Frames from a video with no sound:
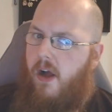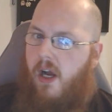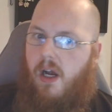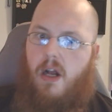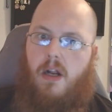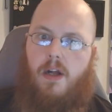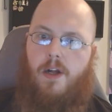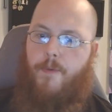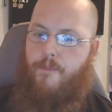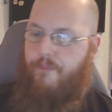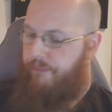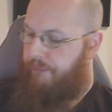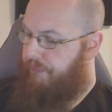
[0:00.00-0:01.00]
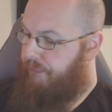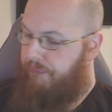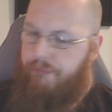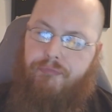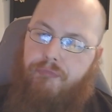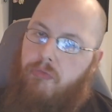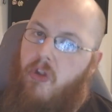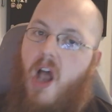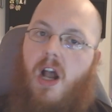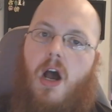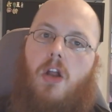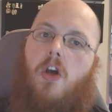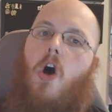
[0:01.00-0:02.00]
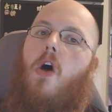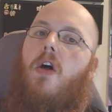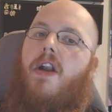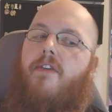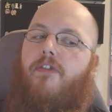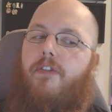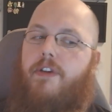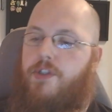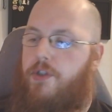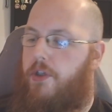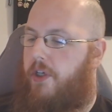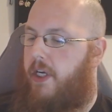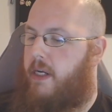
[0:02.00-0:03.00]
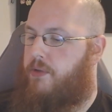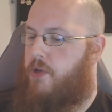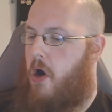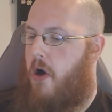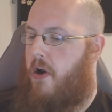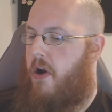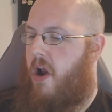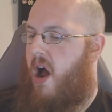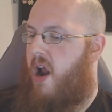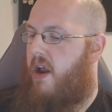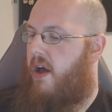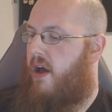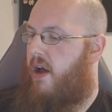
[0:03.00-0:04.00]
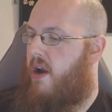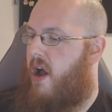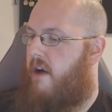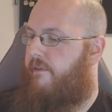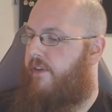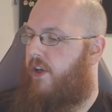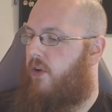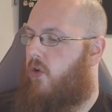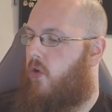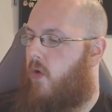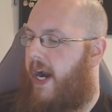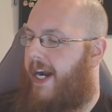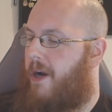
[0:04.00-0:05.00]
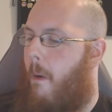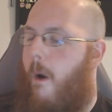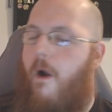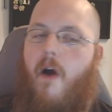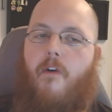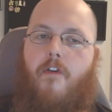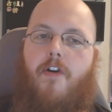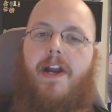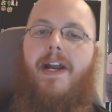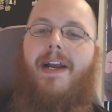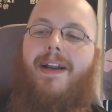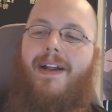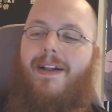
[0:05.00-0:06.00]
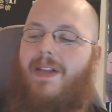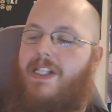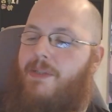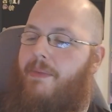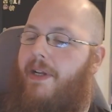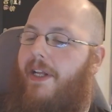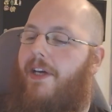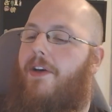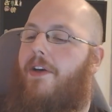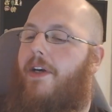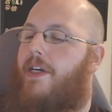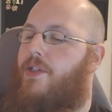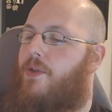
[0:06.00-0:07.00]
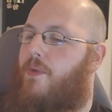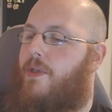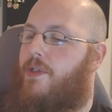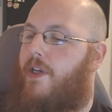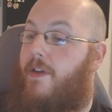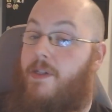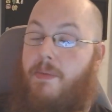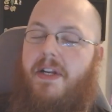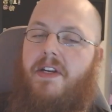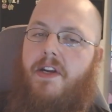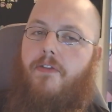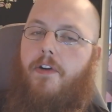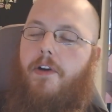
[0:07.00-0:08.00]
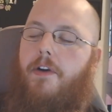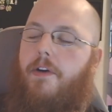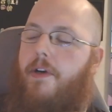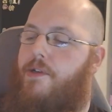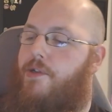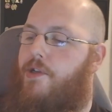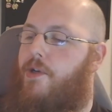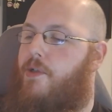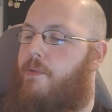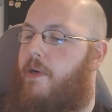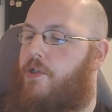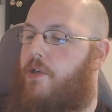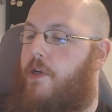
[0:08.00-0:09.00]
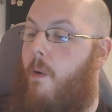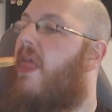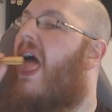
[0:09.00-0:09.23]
I gotta call it after this cookie. I'm starting to not feel great after eating this many cookies in one sitting. This many different cookies too, especially.